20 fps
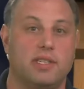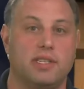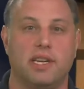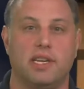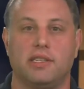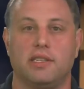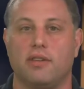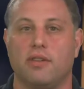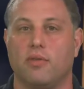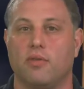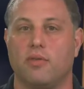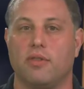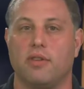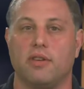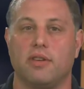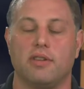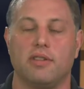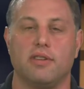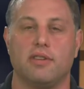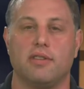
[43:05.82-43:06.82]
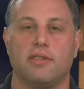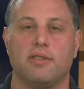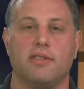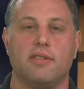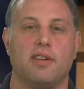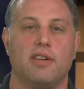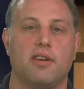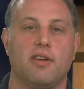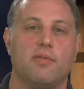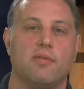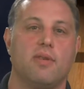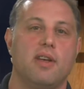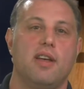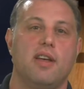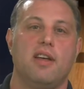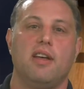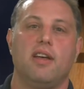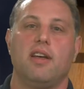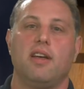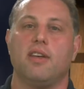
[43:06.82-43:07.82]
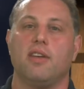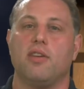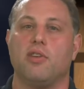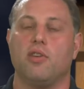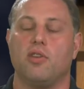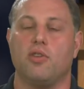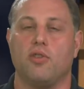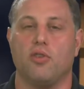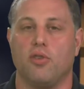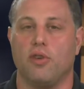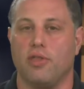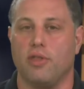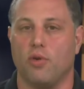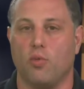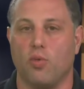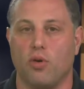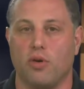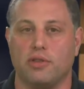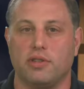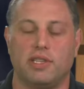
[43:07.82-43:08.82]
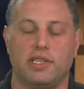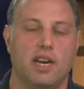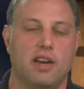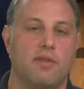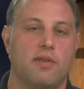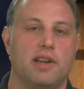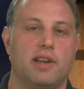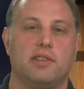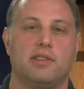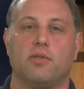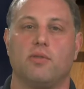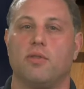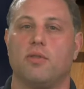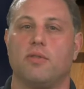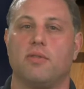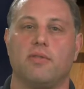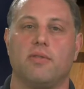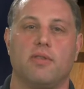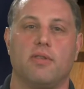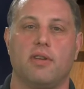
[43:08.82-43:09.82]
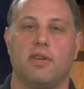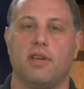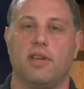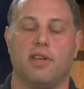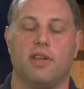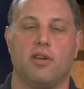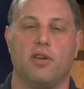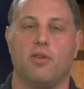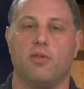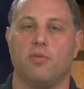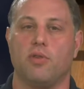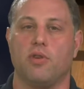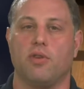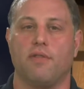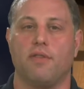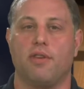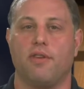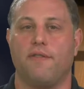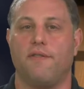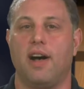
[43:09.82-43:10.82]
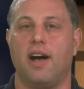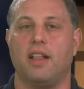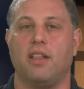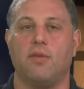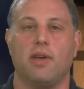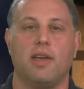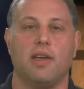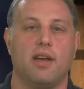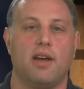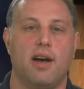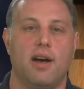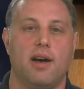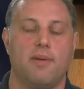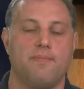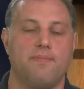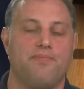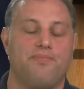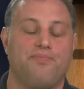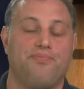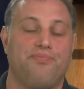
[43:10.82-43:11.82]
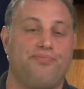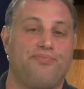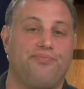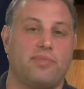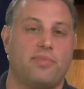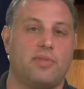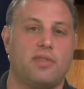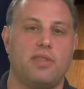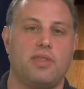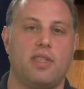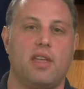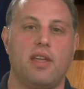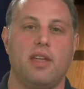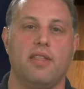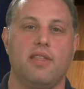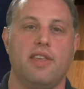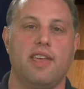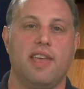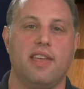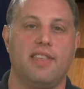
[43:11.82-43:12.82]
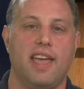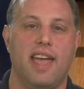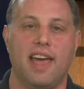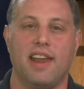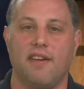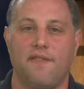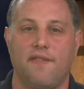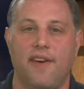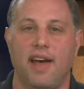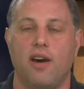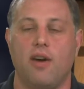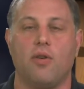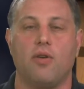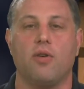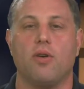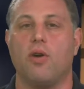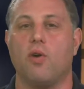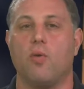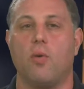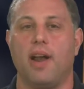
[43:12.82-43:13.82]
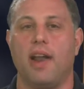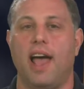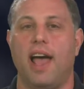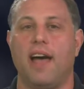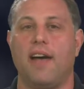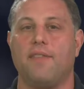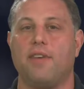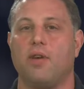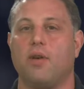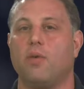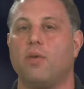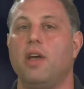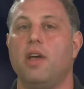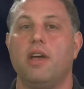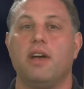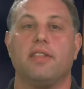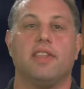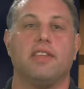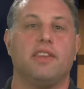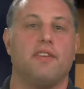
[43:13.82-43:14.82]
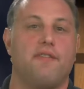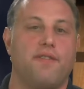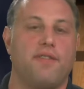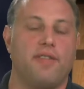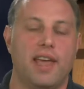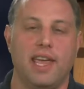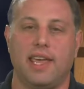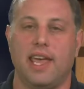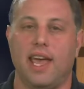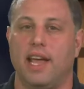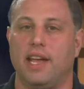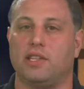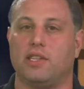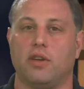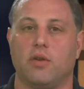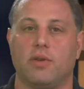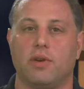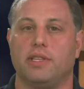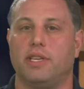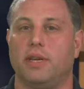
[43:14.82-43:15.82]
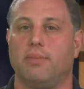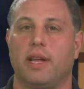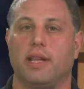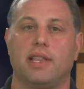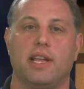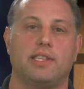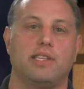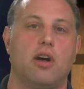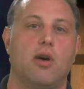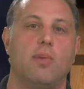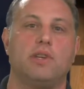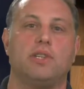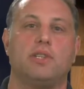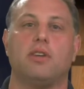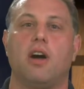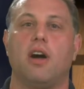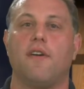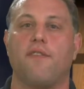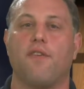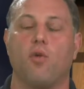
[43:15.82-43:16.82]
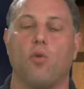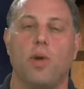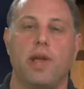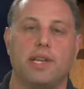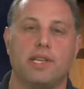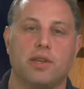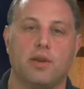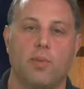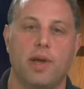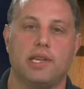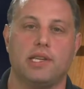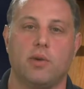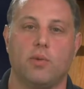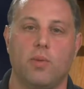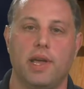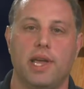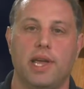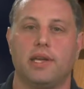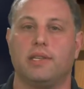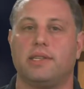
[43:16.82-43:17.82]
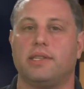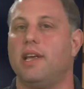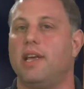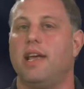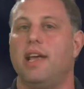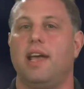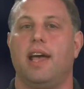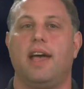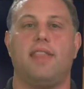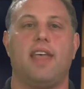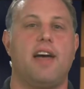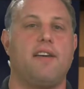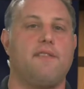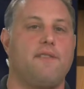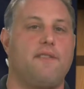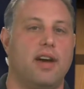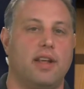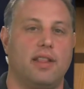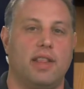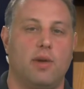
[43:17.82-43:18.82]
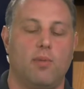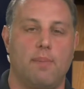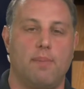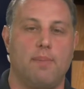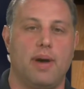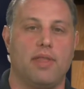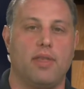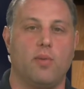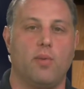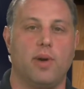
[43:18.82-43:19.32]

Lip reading: season, or you're in the World Series, or you're following the NFL, or what have you. The Deflategate story seemed like that's all we saw for weeks and weeks and weeks, and that finally went by the